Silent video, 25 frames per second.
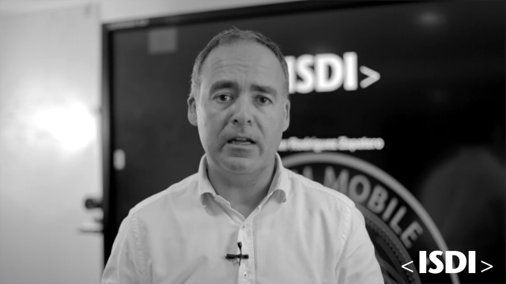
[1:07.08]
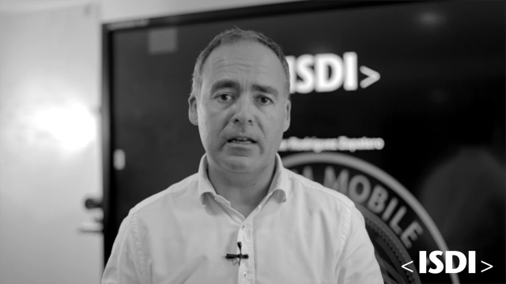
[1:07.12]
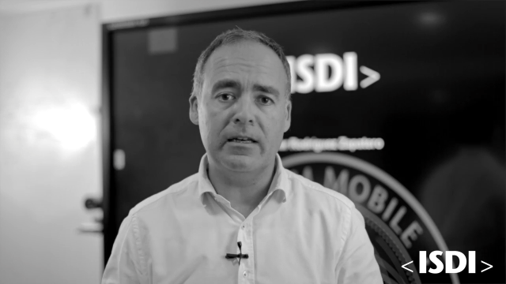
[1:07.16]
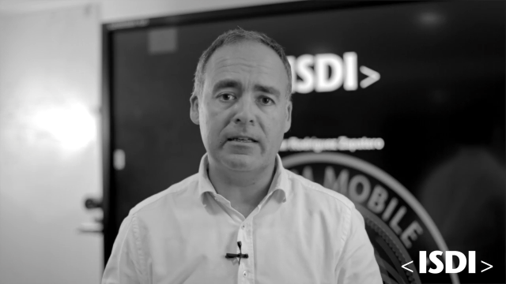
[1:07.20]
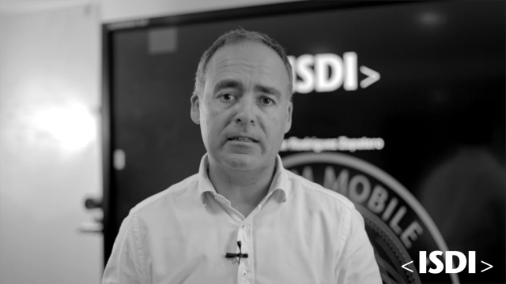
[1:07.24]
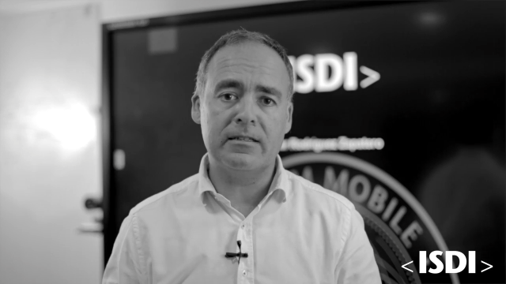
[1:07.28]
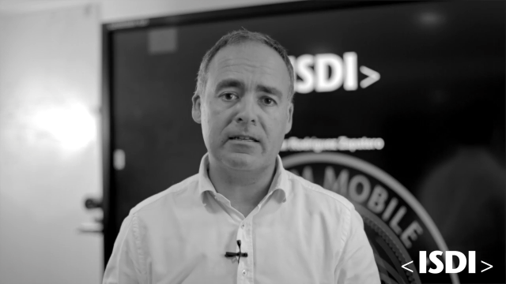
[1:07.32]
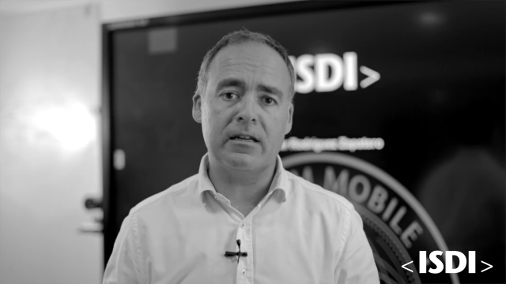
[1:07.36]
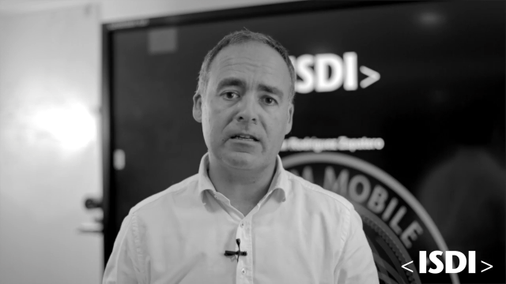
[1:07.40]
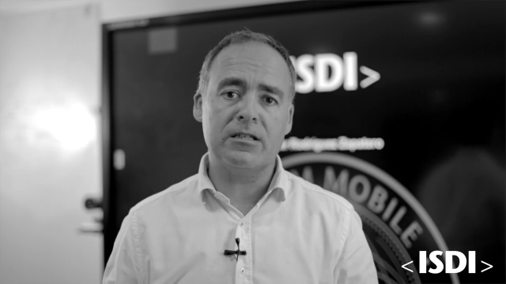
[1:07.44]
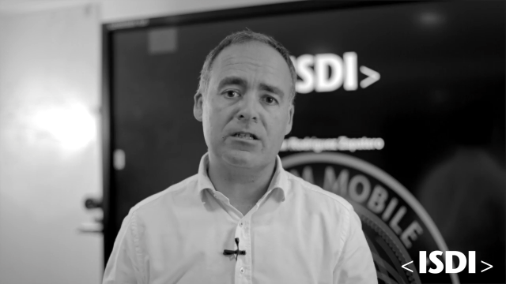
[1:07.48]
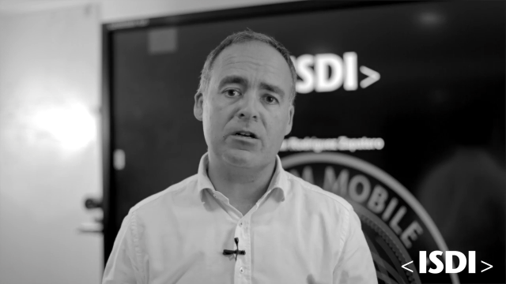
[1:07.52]

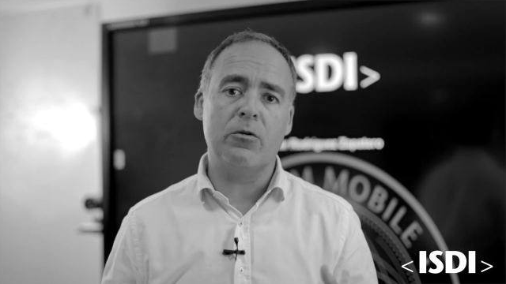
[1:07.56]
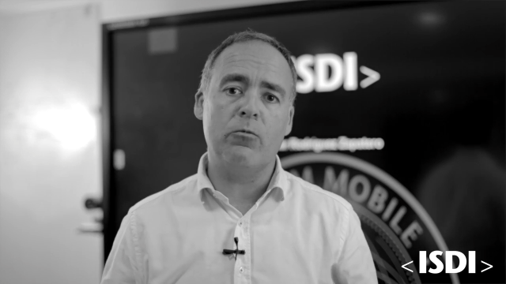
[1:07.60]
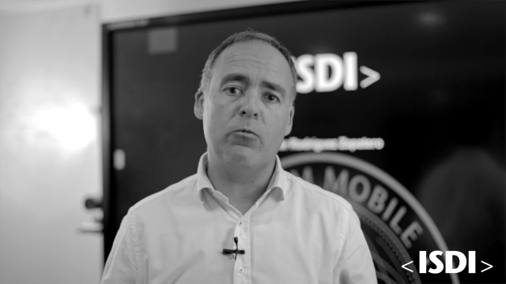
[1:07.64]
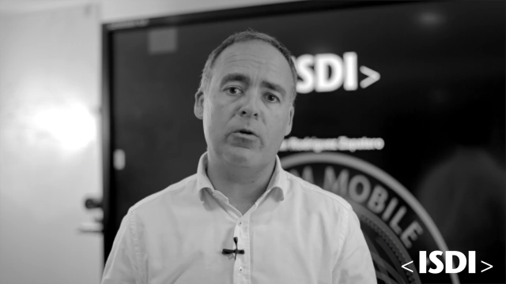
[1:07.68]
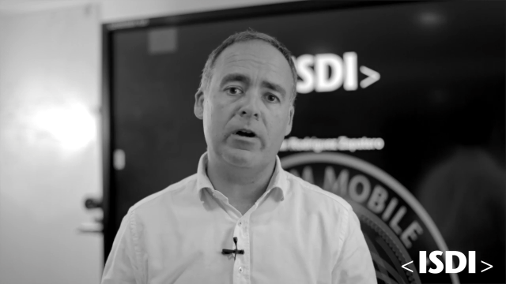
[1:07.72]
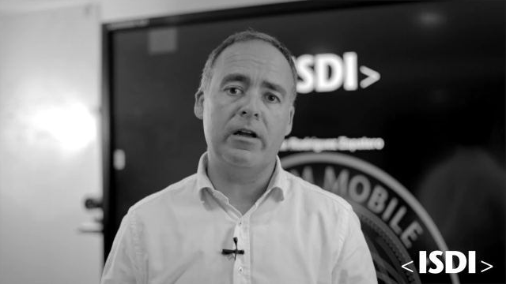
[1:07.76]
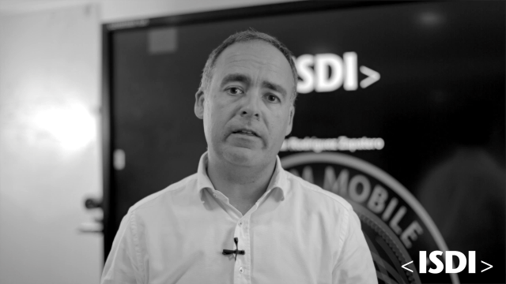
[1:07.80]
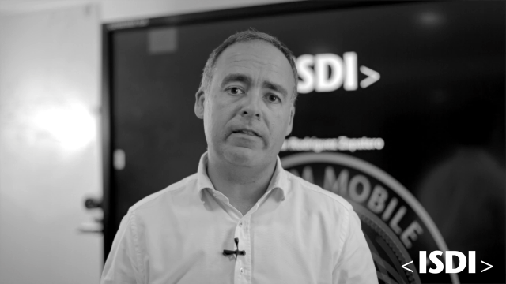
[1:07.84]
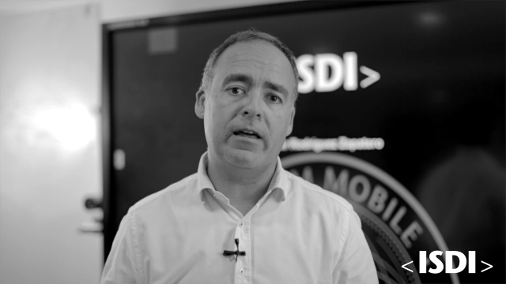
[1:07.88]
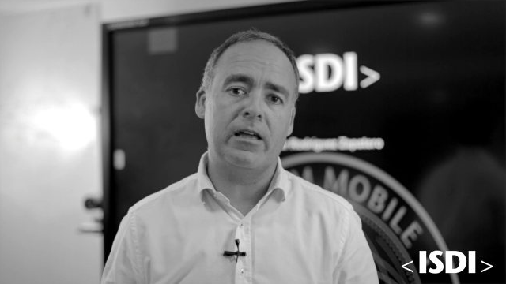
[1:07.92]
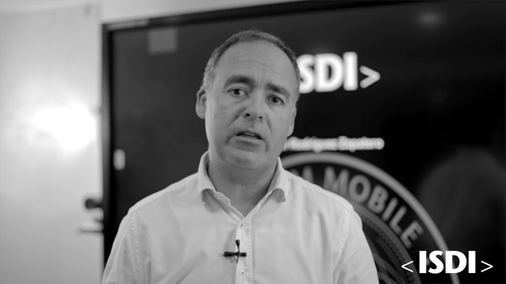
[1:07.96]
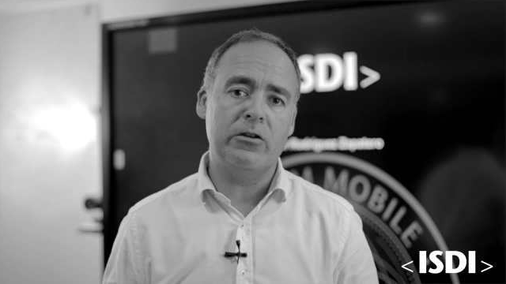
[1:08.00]
in such a
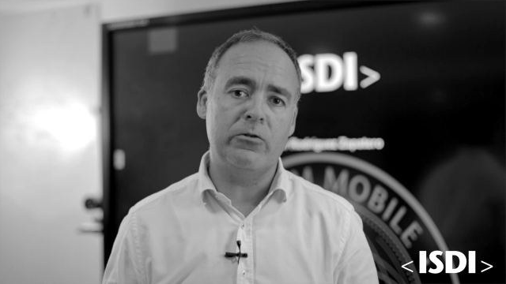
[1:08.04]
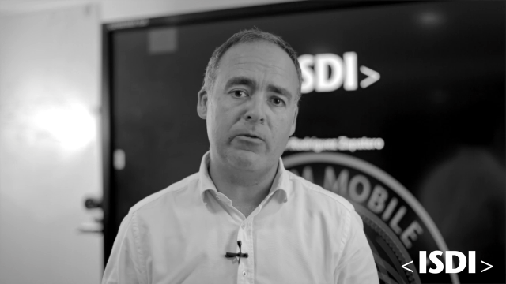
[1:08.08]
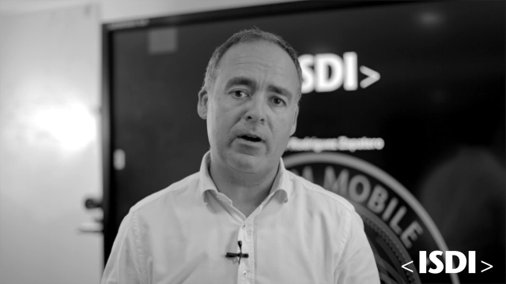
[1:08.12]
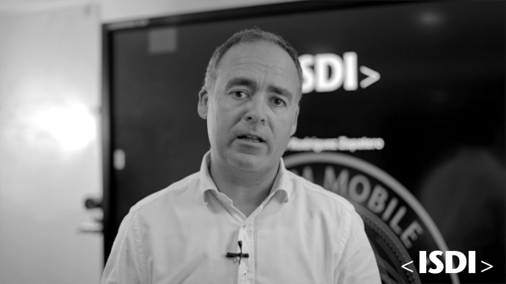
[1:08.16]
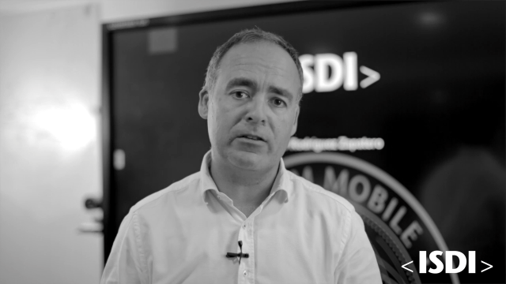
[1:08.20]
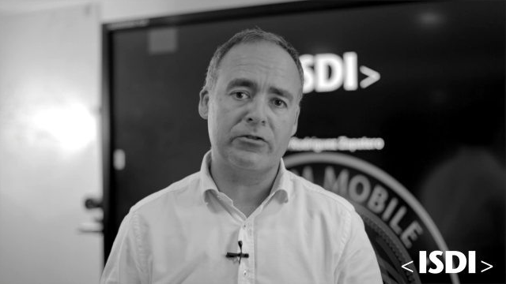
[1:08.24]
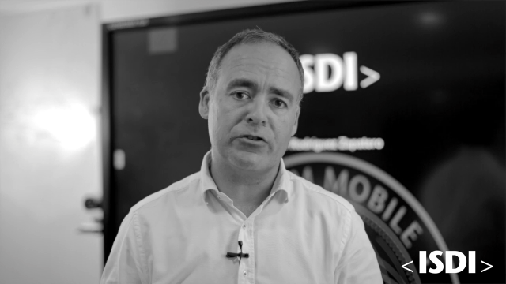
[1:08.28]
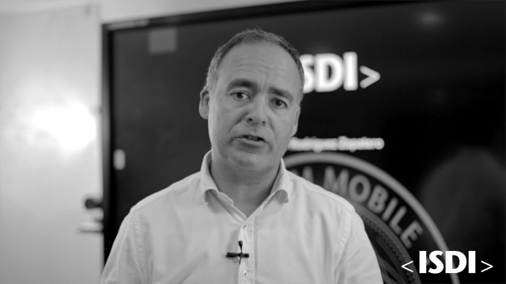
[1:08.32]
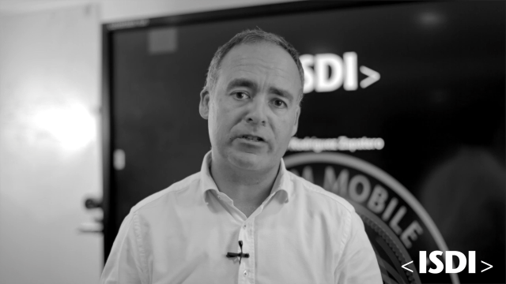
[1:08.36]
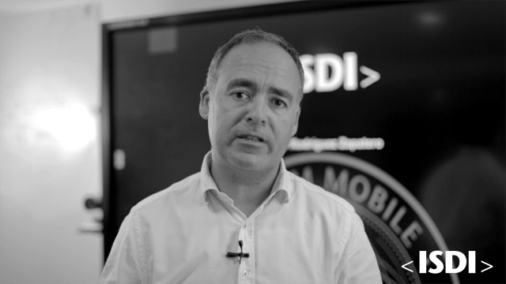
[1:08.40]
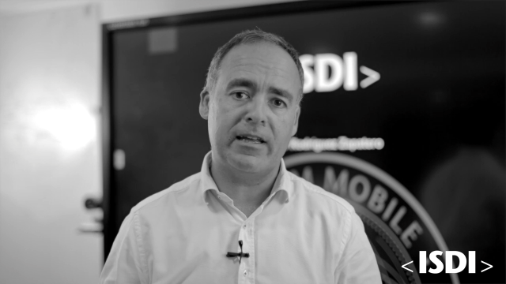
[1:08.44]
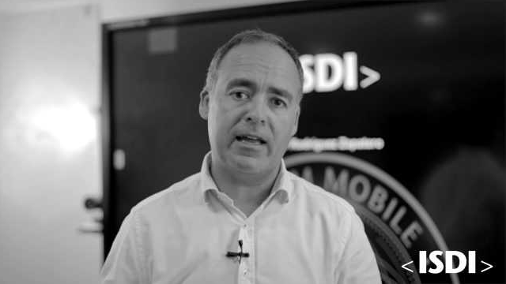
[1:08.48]
way that you
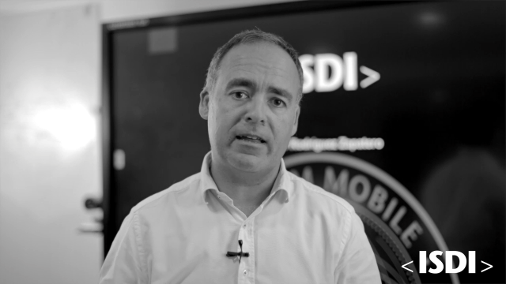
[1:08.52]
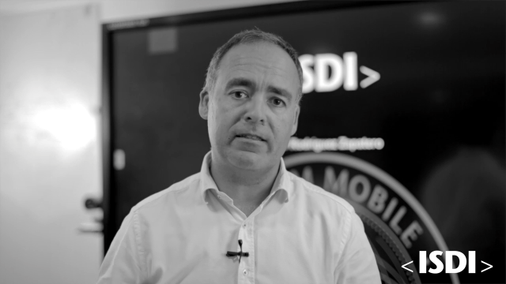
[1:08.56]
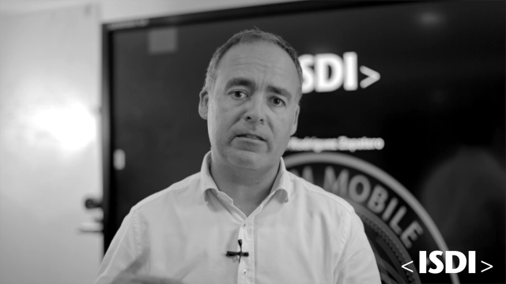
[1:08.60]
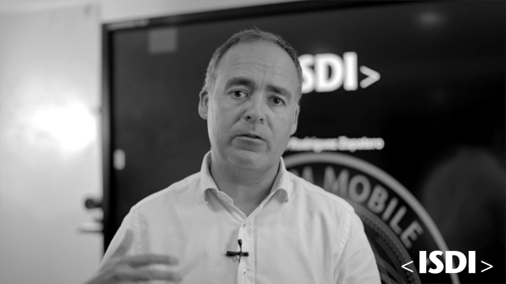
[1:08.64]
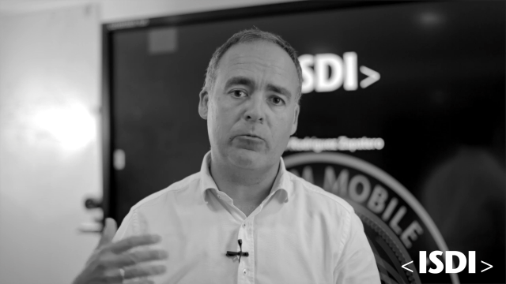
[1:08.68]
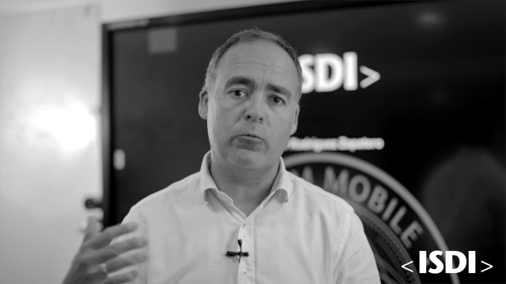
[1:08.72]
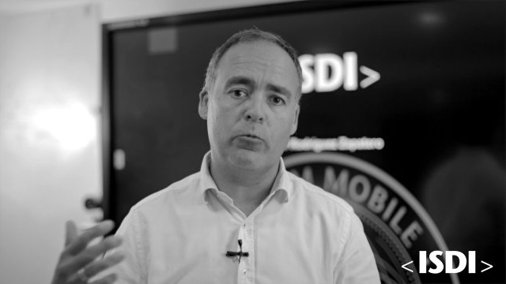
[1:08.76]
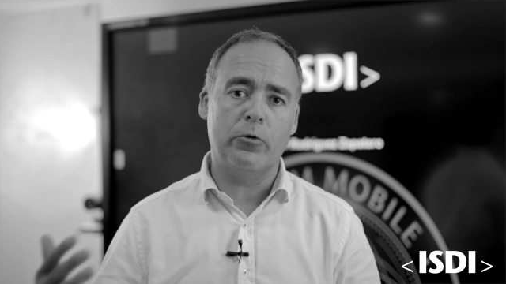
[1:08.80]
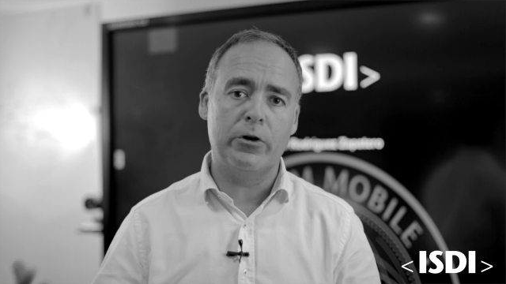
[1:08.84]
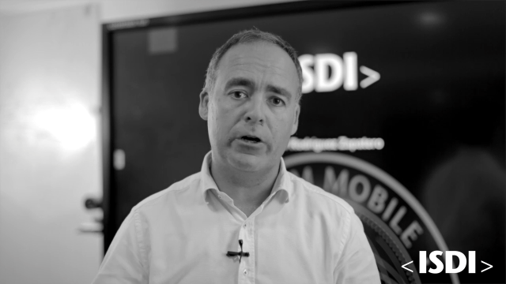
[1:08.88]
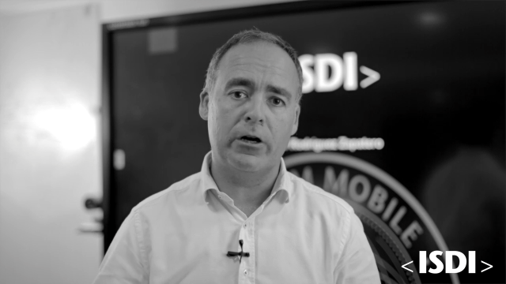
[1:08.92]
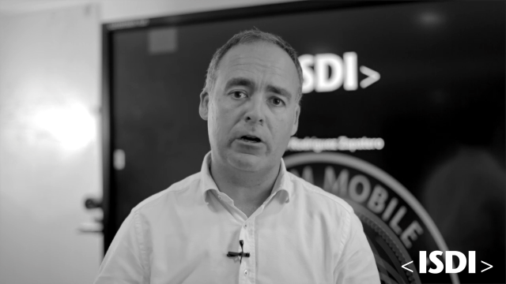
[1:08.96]
understand
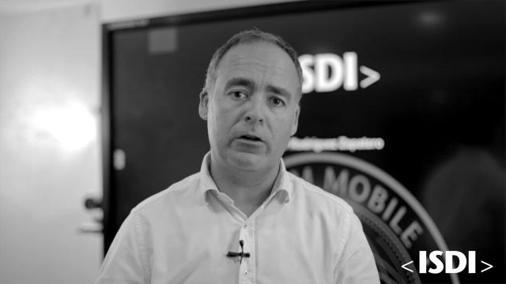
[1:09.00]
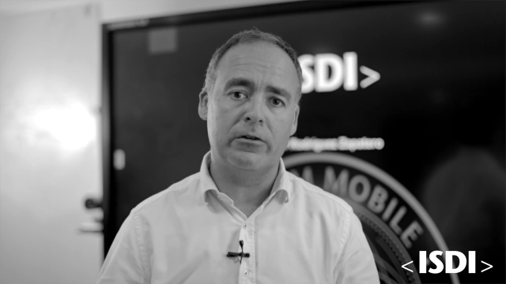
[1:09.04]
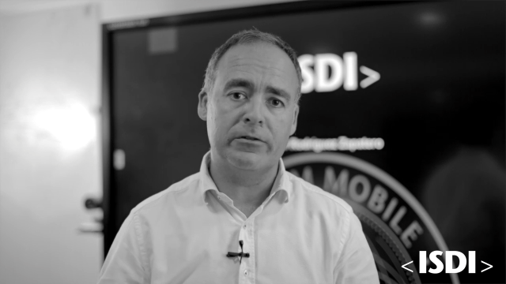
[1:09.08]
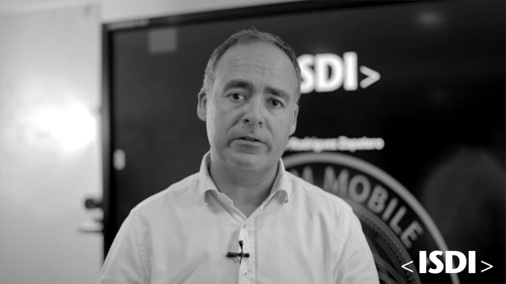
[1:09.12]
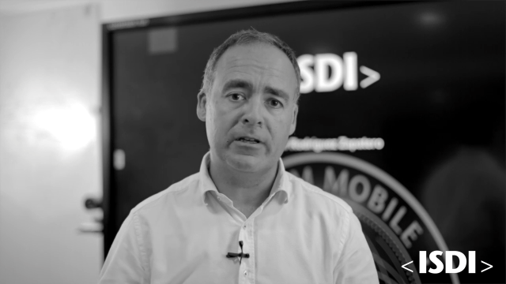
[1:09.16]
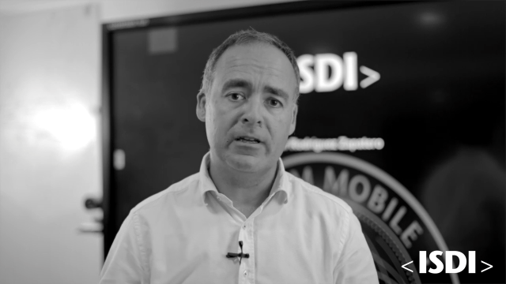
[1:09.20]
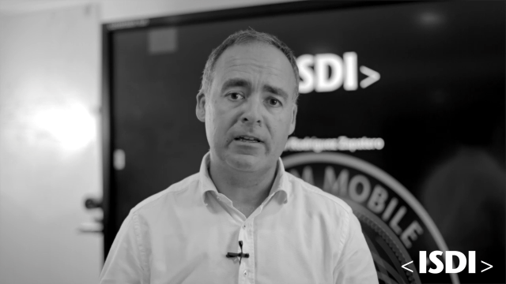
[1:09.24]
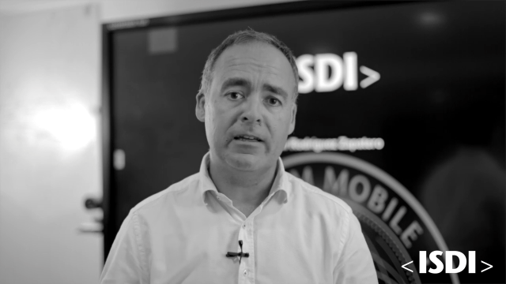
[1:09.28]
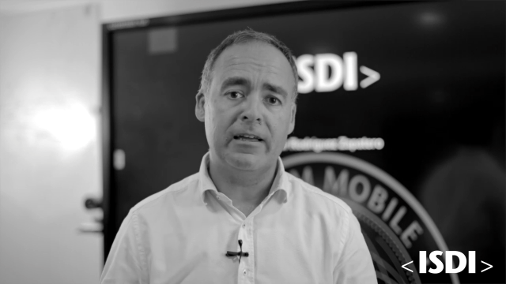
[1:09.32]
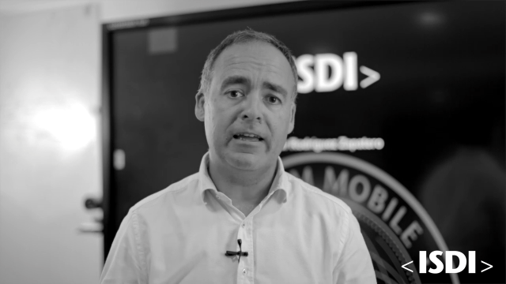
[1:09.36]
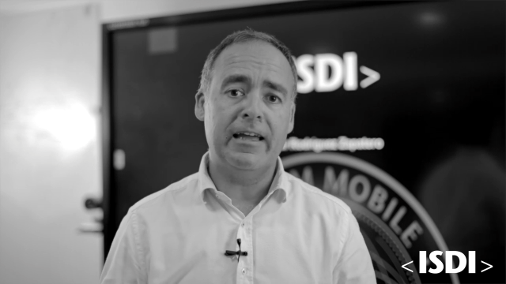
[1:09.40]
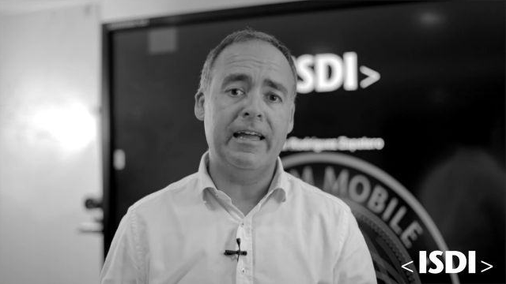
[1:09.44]
the world